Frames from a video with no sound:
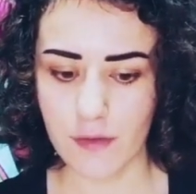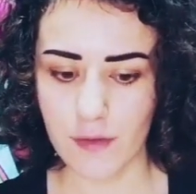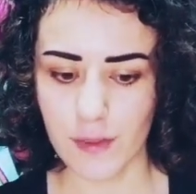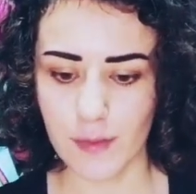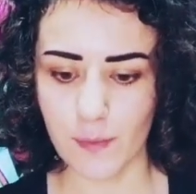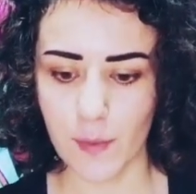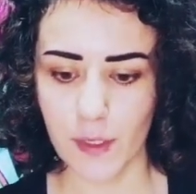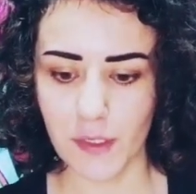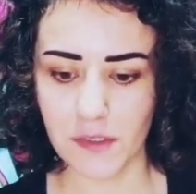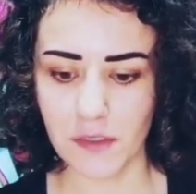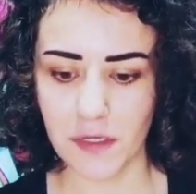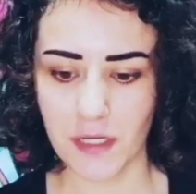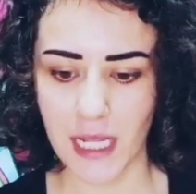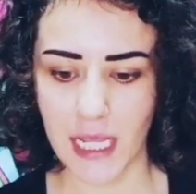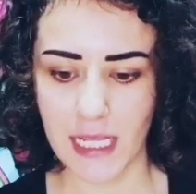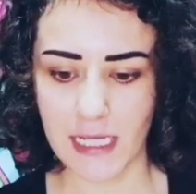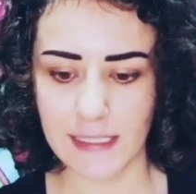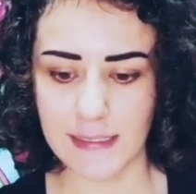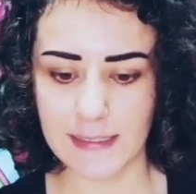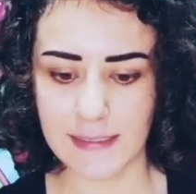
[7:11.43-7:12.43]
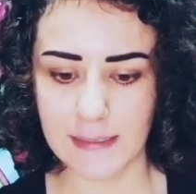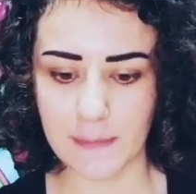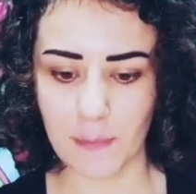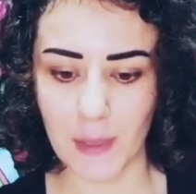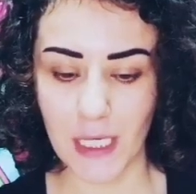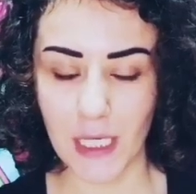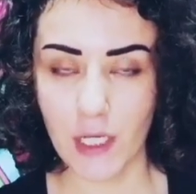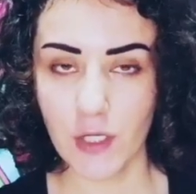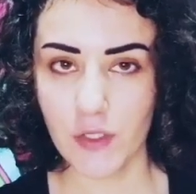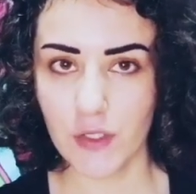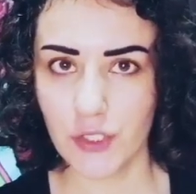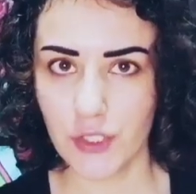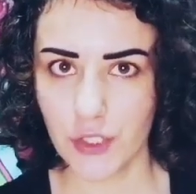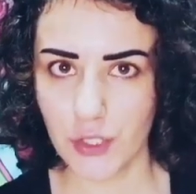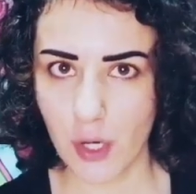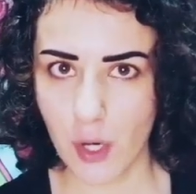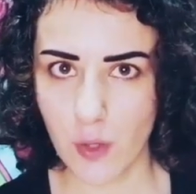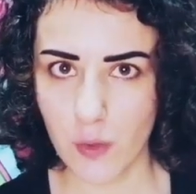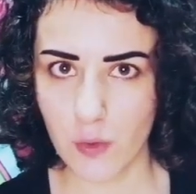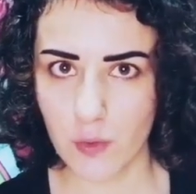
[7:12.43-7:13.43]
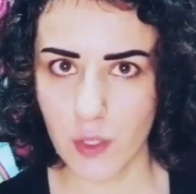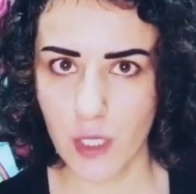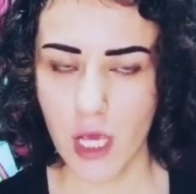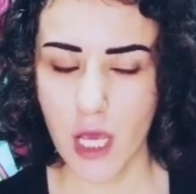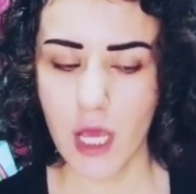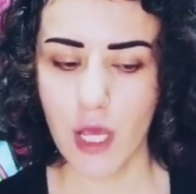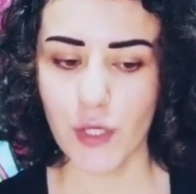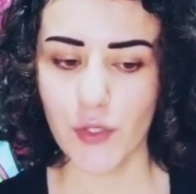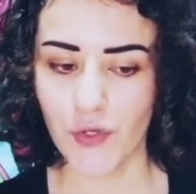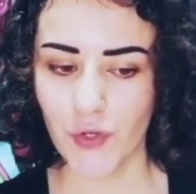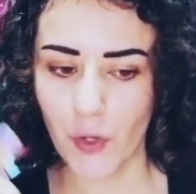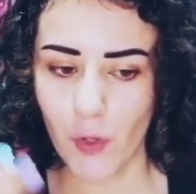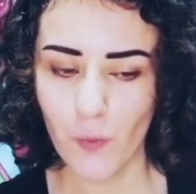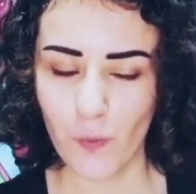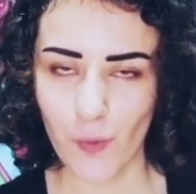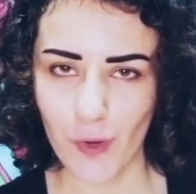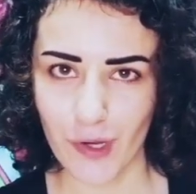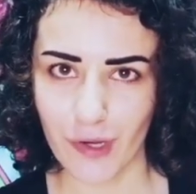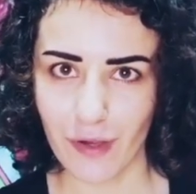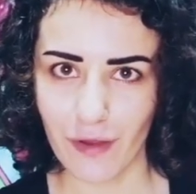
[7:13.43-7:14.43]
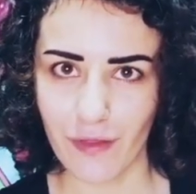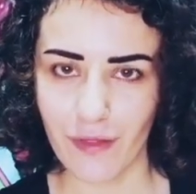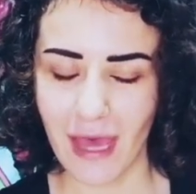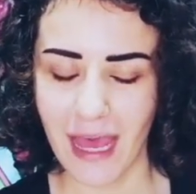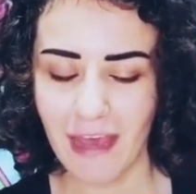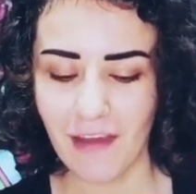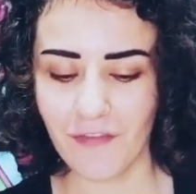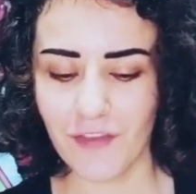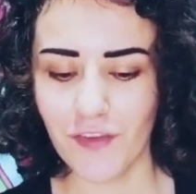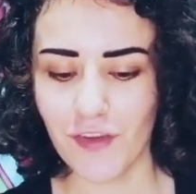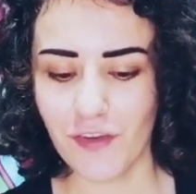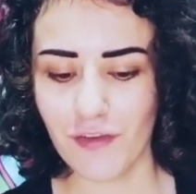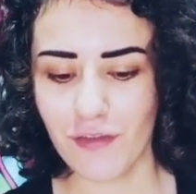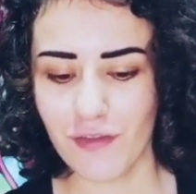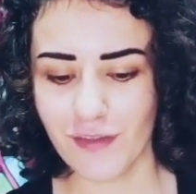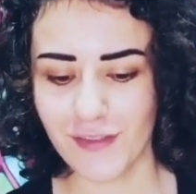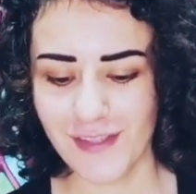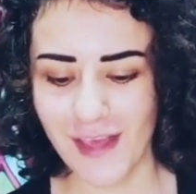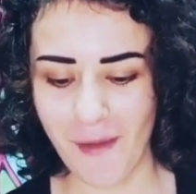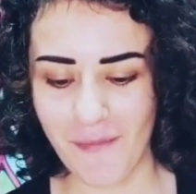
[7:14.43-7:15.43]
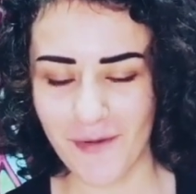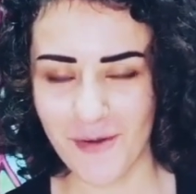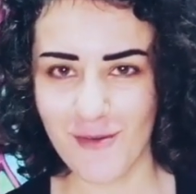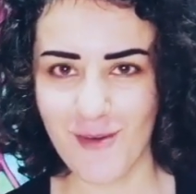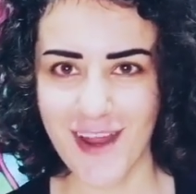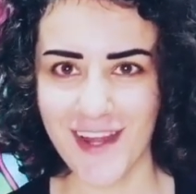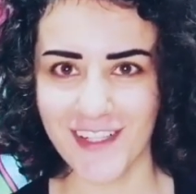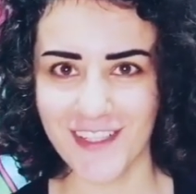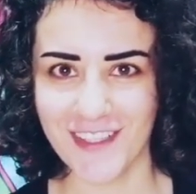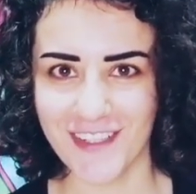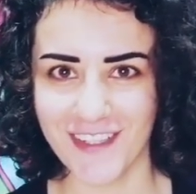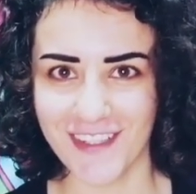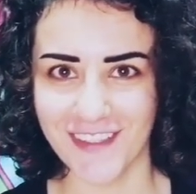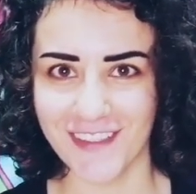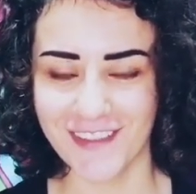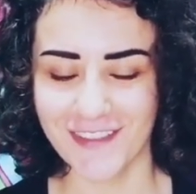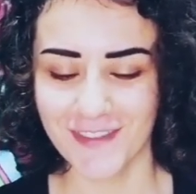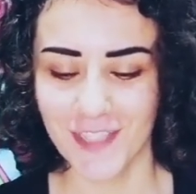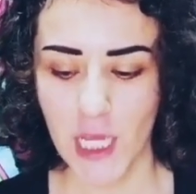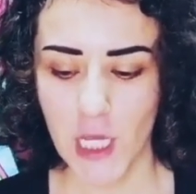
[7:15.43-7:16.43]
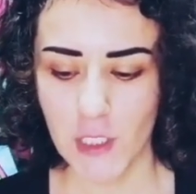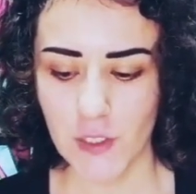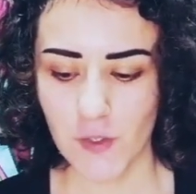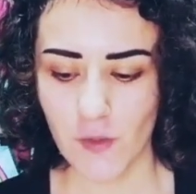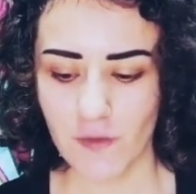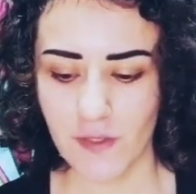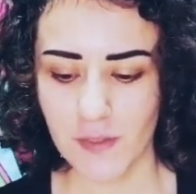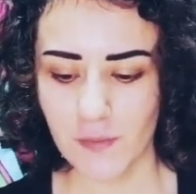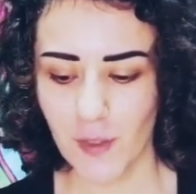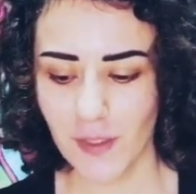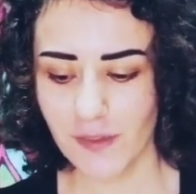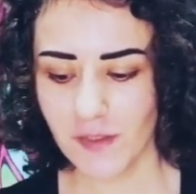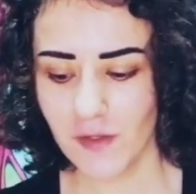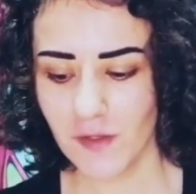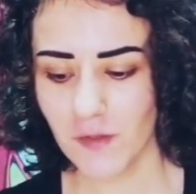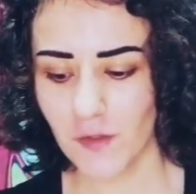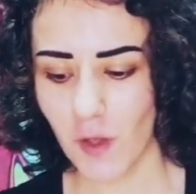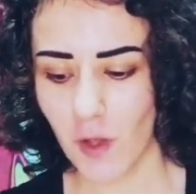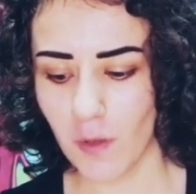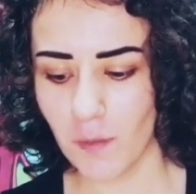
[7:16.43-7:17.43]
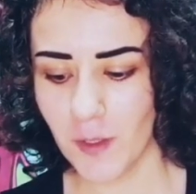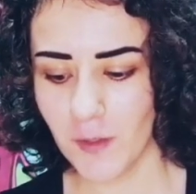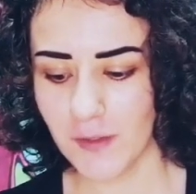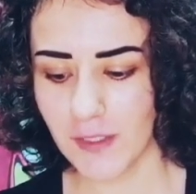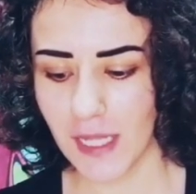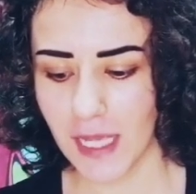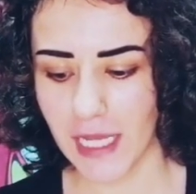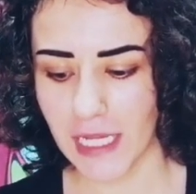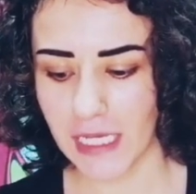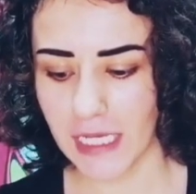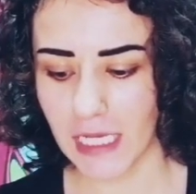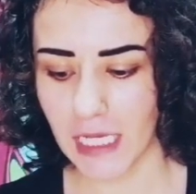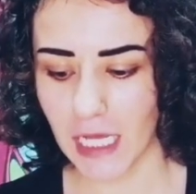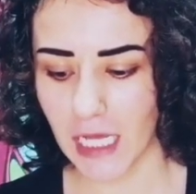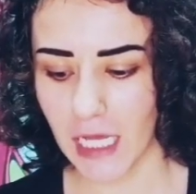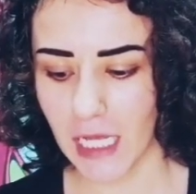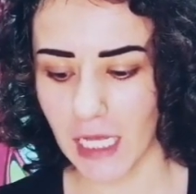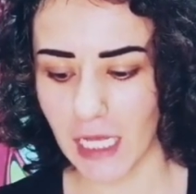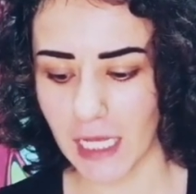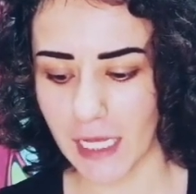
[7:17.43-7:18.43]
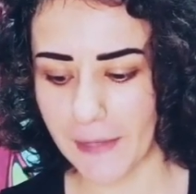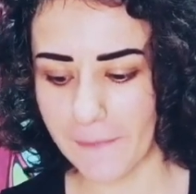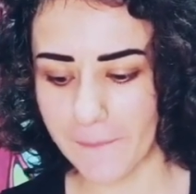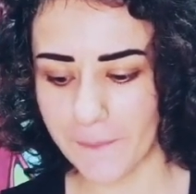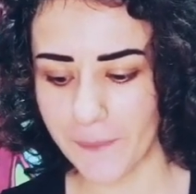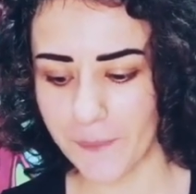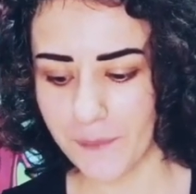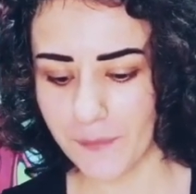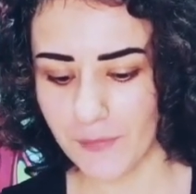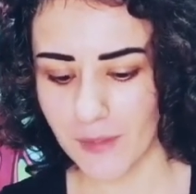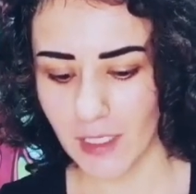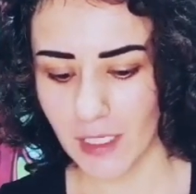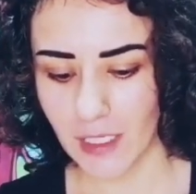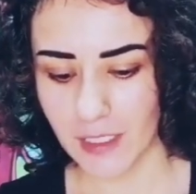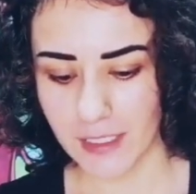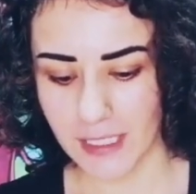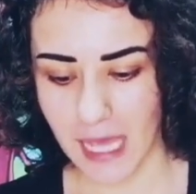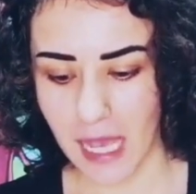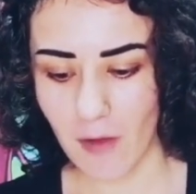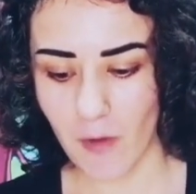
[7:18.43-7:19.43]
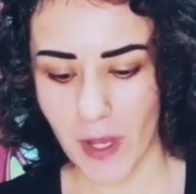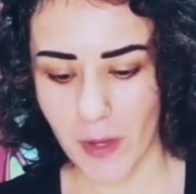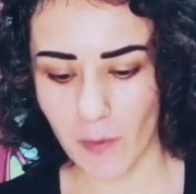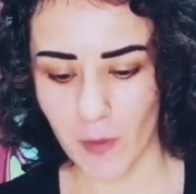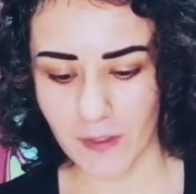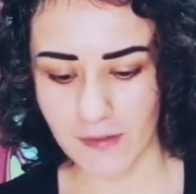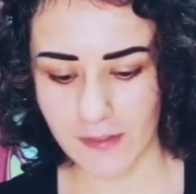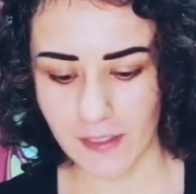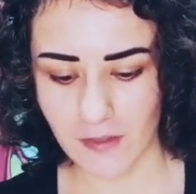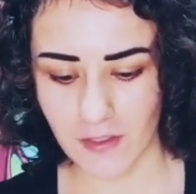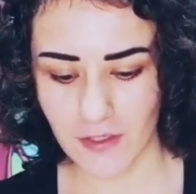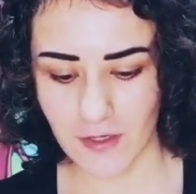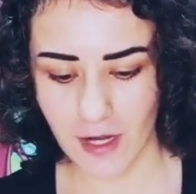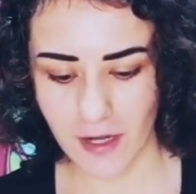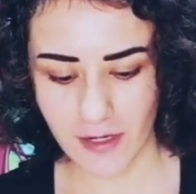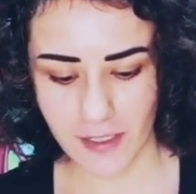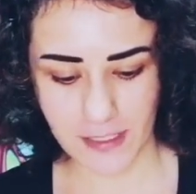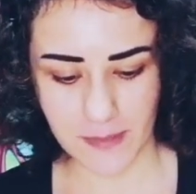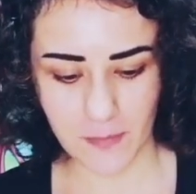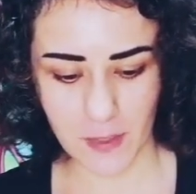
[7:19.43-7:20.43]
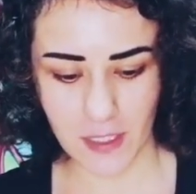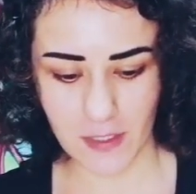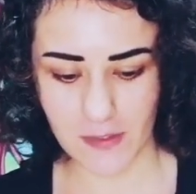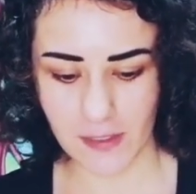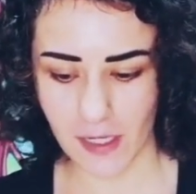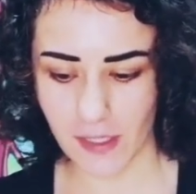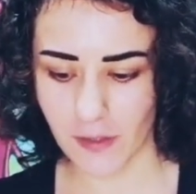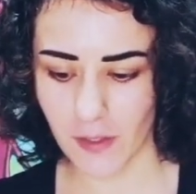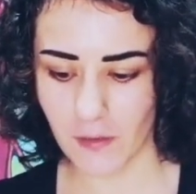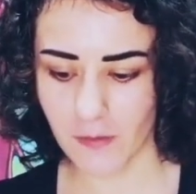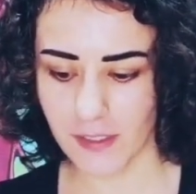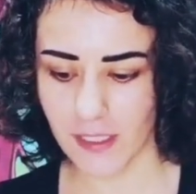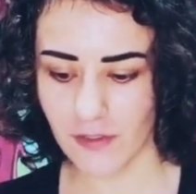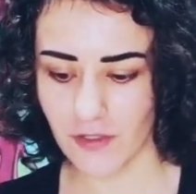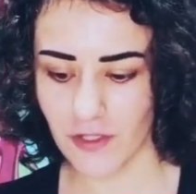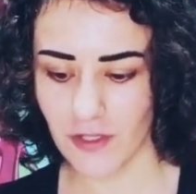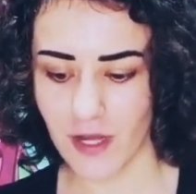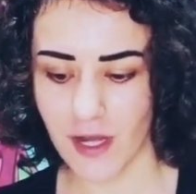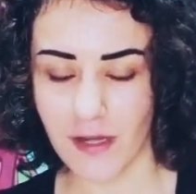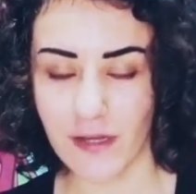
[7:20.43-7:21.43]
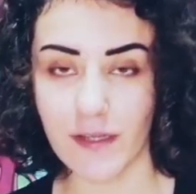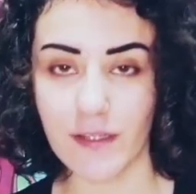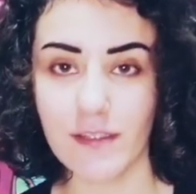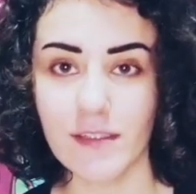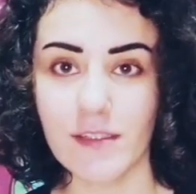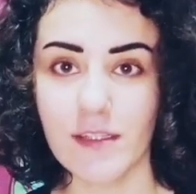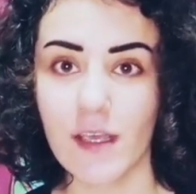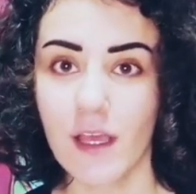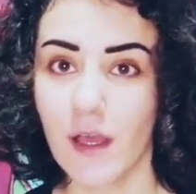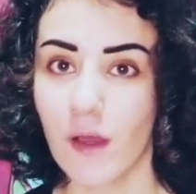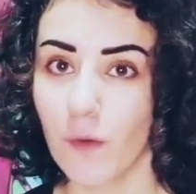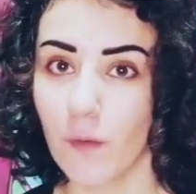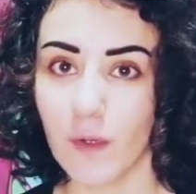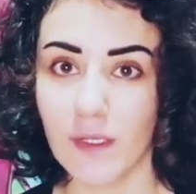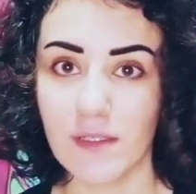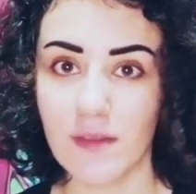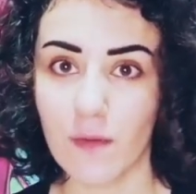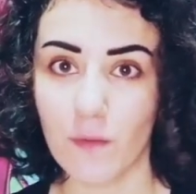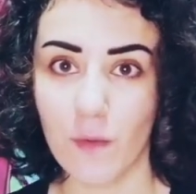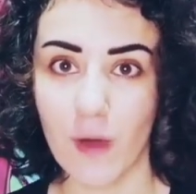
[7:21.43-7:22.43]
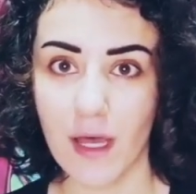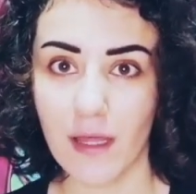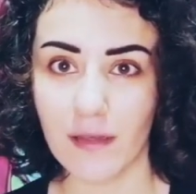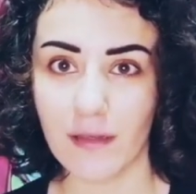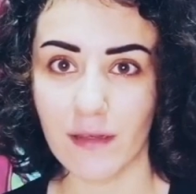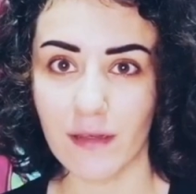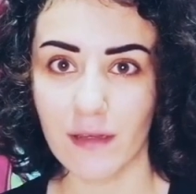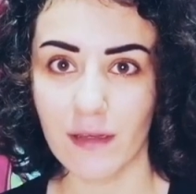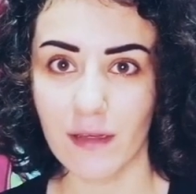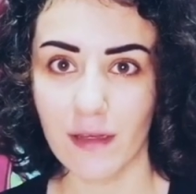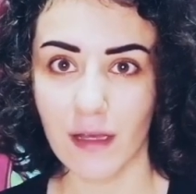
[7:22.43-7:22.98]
This person is being shown your worth after the separation. So this person is almost like, now I want Sagittarius because I know Sagittarius was the one.